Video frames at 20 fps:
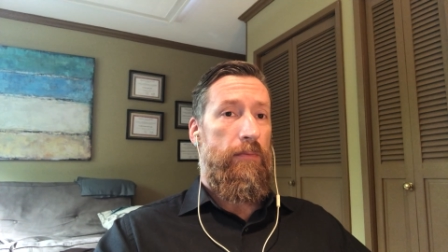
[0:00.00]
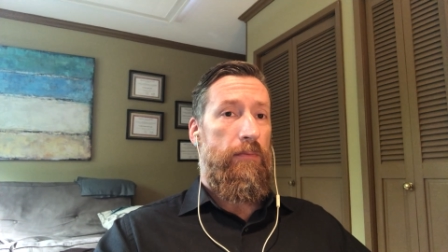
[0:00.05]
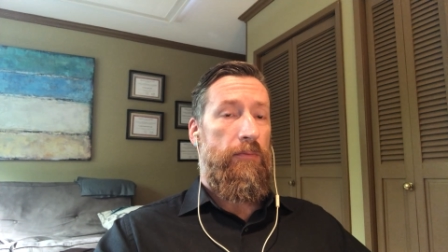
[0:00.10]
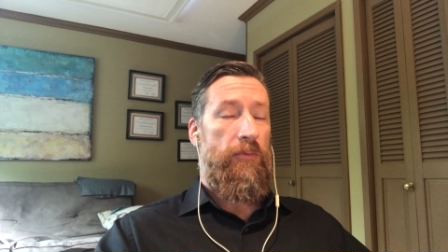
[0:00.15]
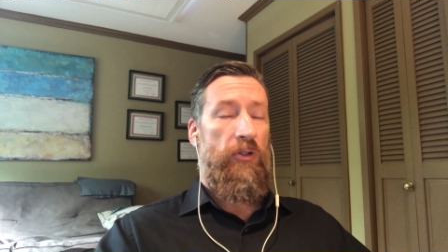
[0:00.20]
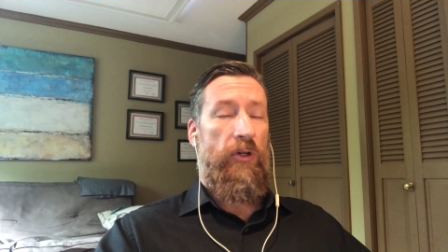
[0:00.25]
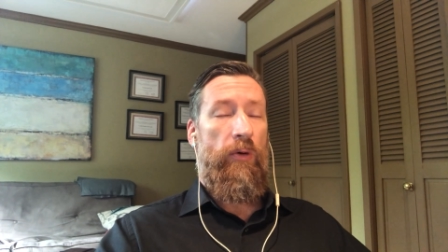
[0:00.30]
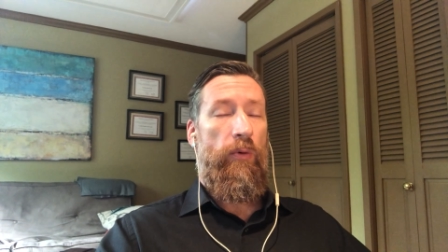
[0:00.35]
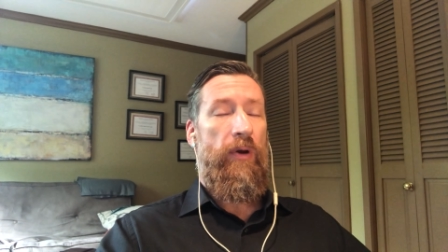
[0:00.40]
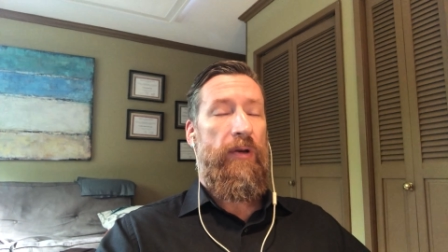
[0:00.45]

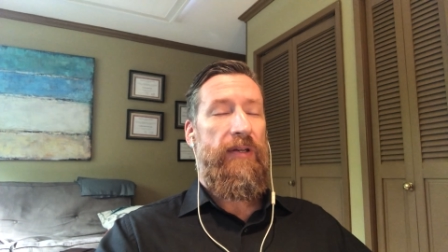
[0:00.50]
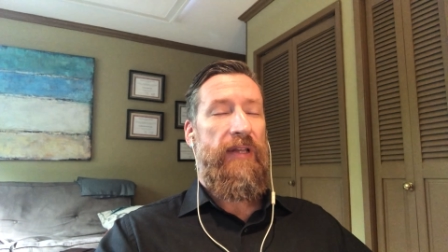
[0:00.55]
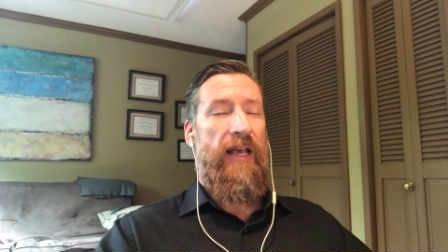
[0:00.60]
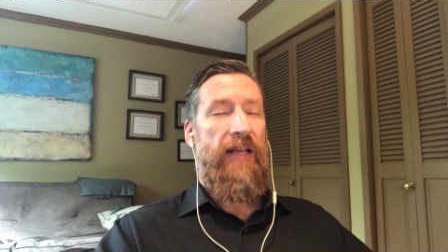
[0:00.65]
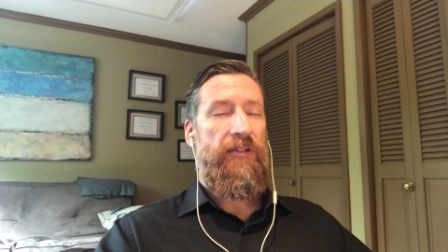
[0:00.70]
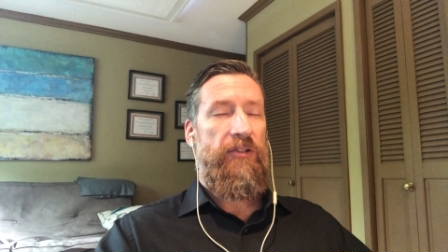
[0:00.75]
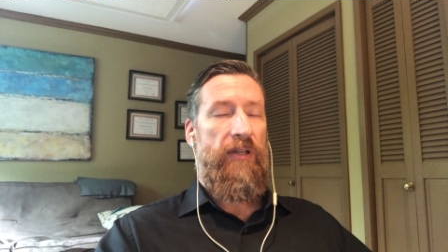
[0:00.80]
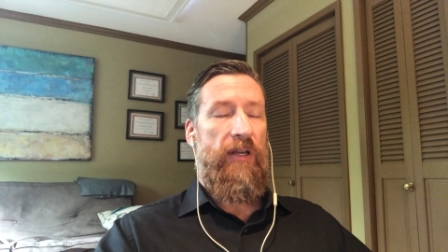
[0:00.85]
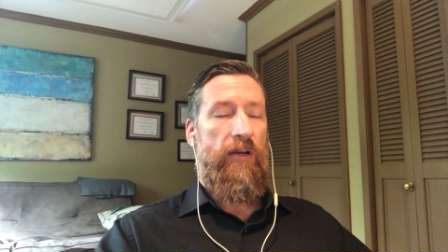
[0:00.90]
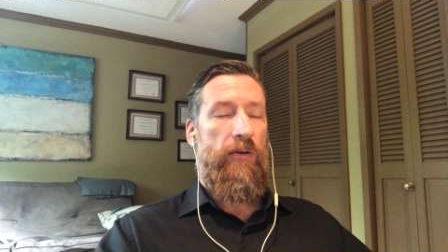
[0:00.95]
So I wanted to
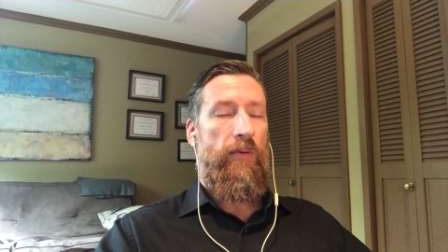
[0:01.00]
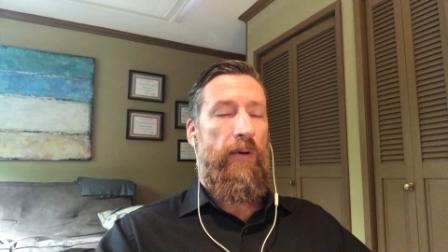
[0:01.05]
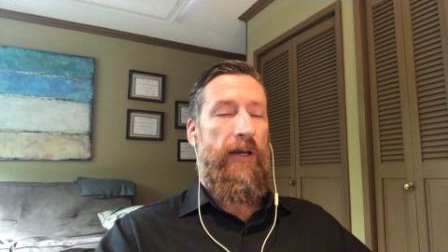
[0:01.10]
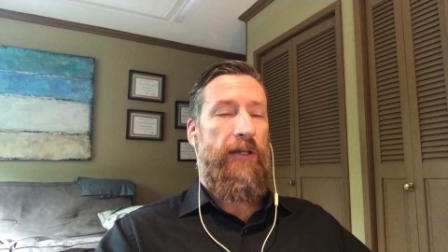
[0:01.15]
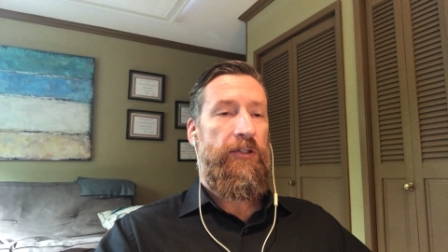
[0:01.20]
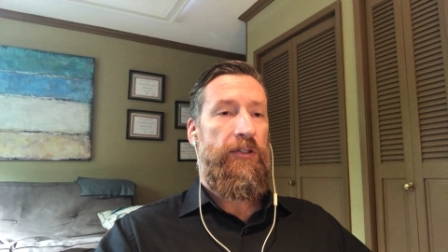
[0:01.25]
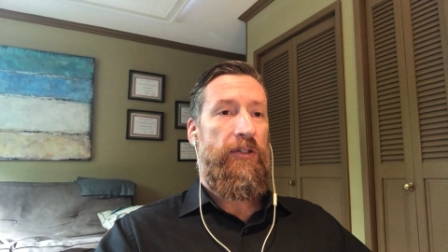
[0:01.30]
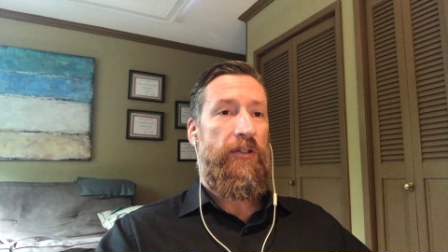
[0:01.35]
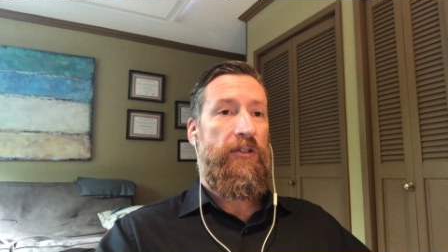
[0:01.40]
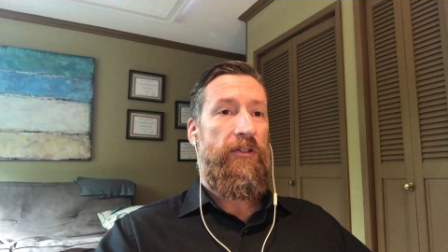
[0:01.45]
answer that
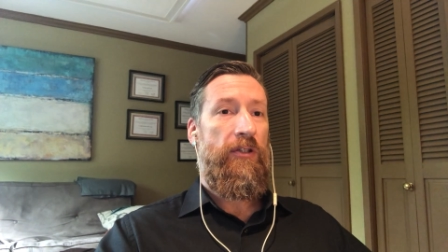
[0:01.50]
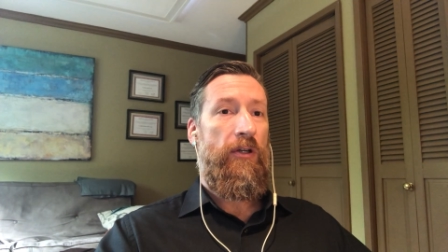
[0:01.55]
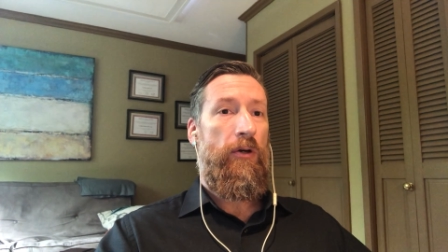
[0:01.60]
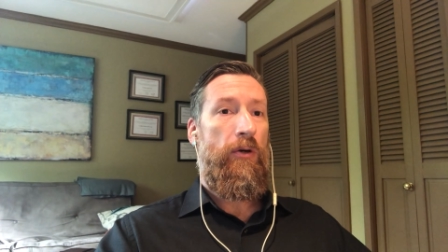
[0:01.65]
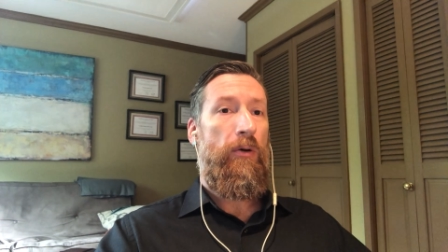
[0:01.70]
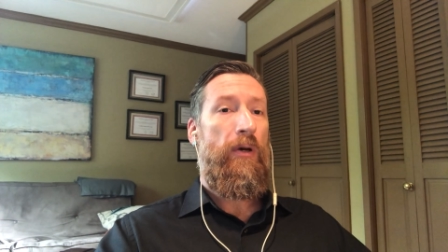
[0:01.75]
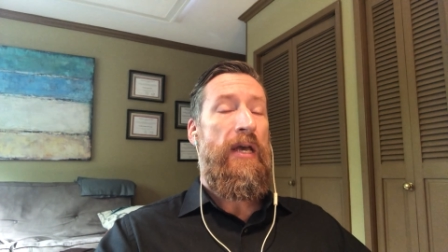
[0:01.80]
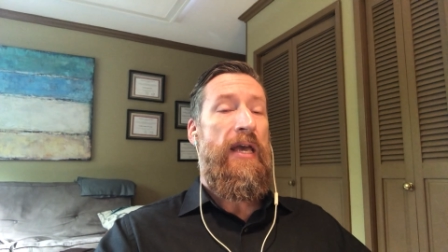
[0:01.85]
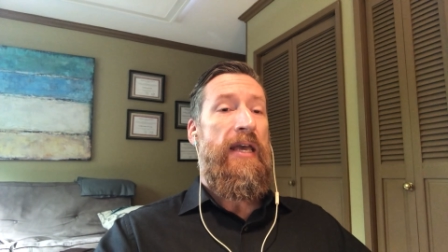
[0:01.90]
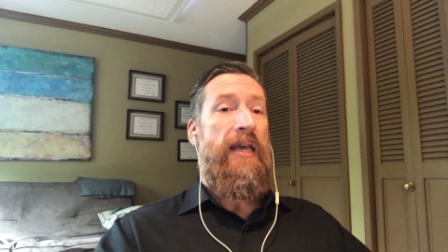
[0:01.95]
question.
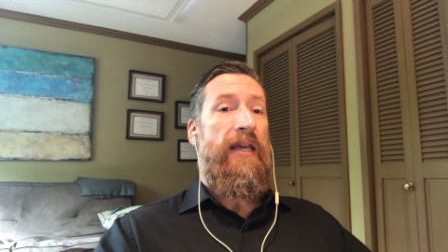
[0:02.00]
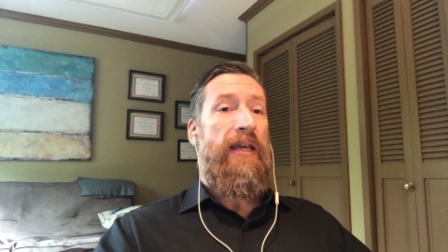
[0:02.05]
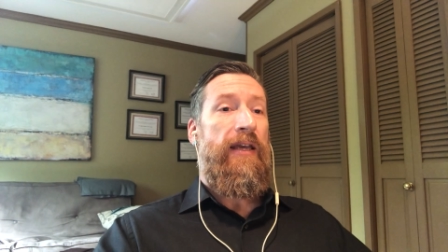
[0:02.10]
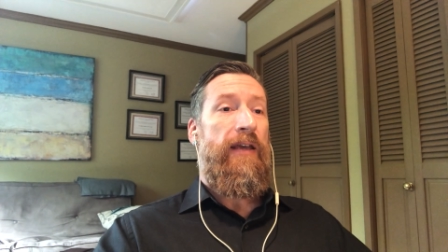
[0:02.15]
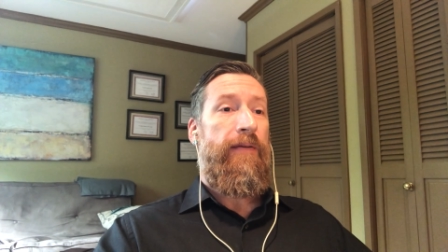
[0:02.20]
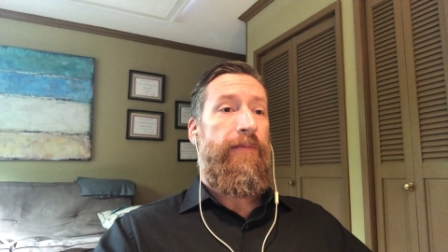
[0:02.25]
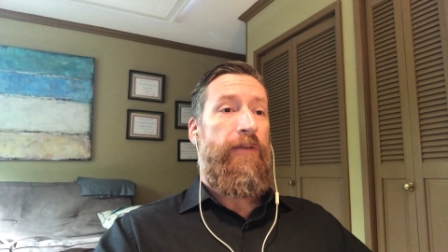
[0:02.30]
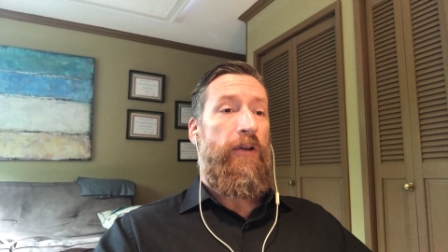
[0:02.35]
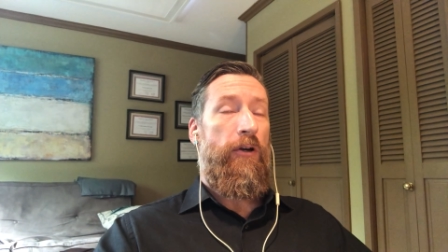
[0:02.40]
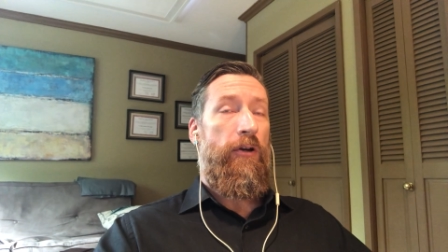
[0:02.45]
So
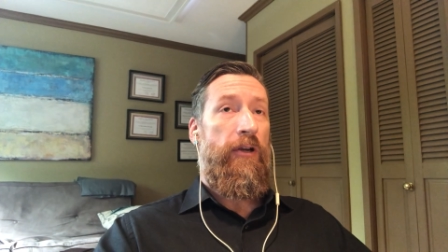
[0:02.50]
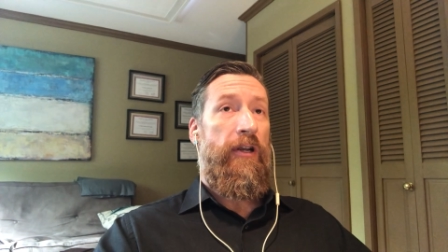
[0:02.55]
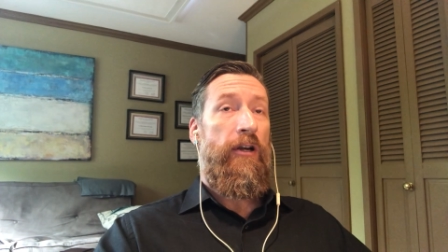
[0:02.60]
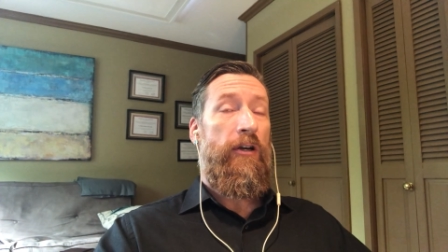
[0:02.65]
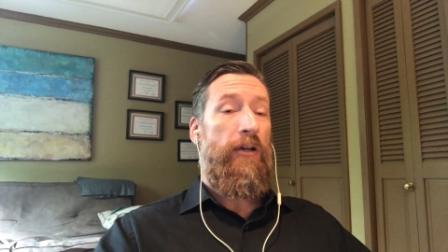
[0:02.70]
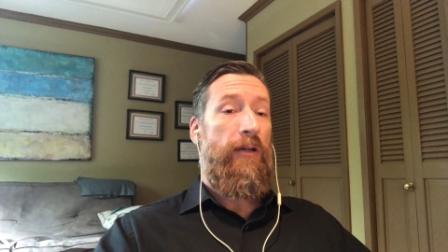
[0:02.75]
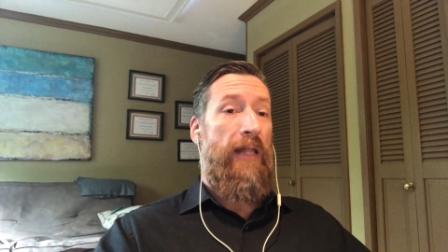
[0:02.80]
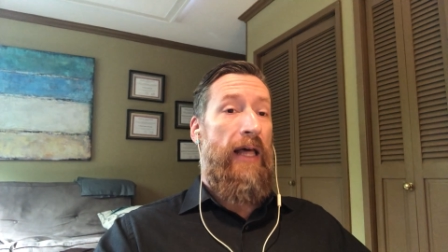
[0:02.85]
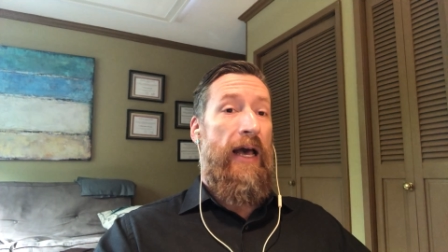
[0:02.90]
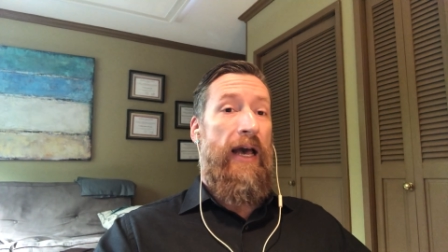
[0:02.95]
if you're
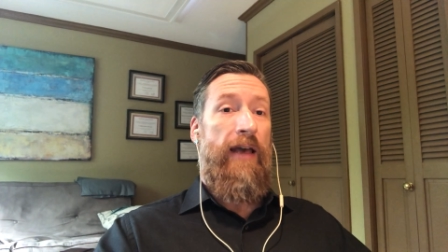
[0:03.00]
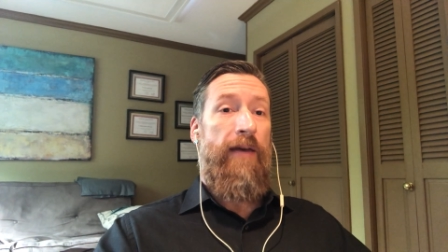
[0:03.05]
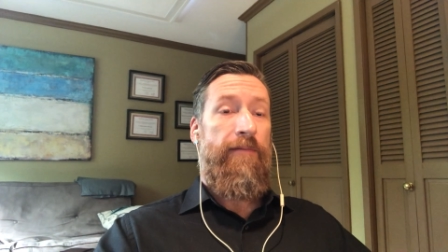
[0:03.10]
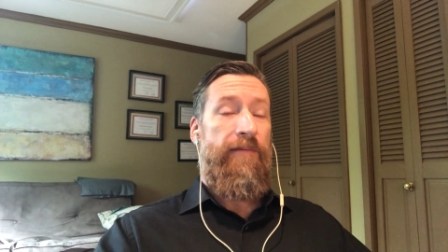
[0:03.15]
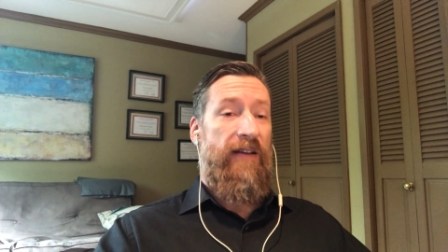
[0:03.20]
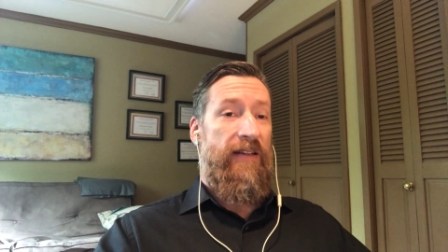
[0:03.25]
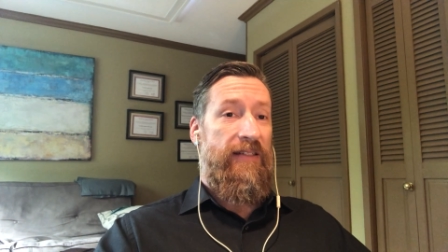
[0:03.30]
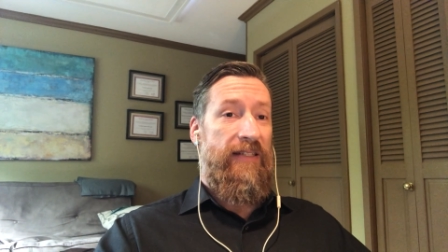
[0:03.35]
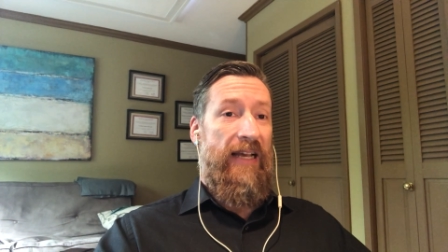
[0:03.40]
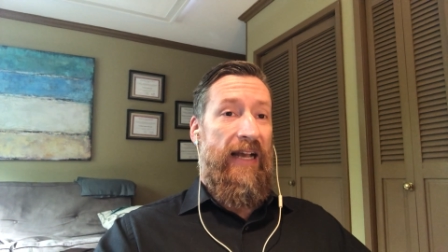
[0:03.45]
here live,
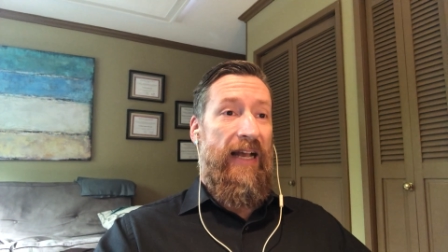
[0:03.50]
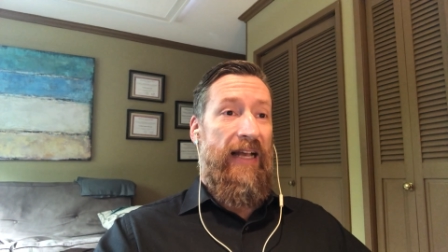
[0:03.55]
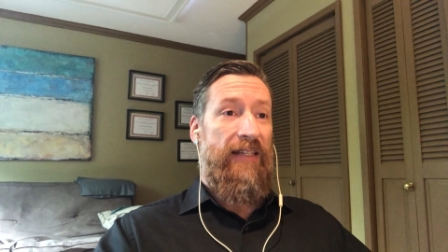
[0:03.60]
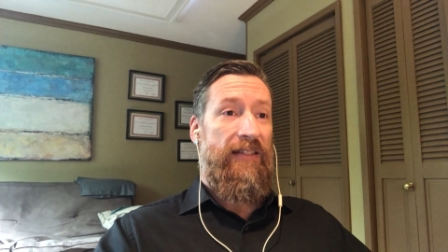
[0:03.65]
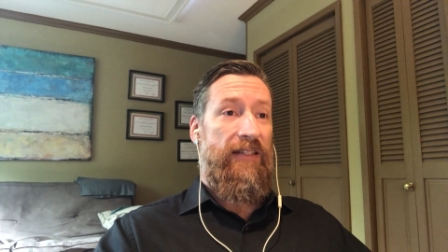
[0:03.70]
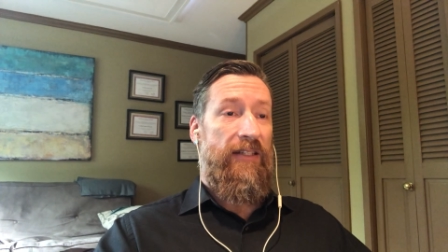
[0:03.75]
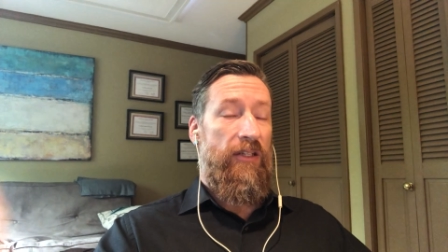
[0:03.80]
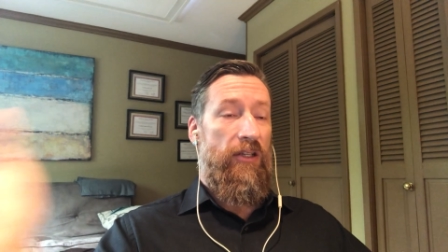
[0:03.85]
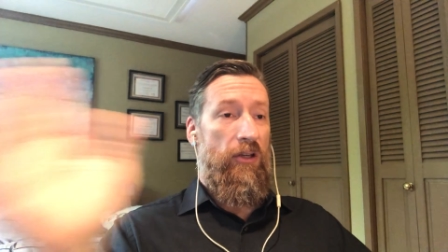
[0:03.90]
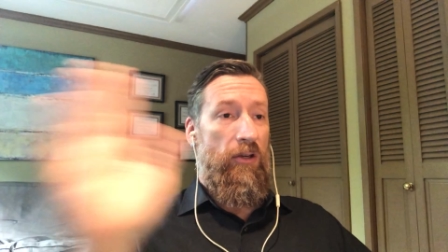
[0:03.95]

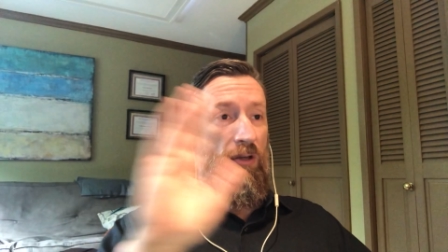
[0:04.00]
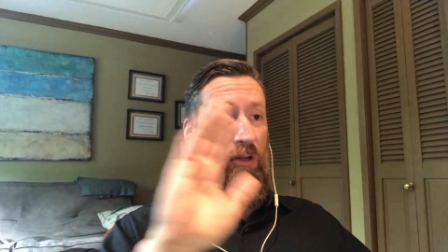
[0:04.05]
fantastic.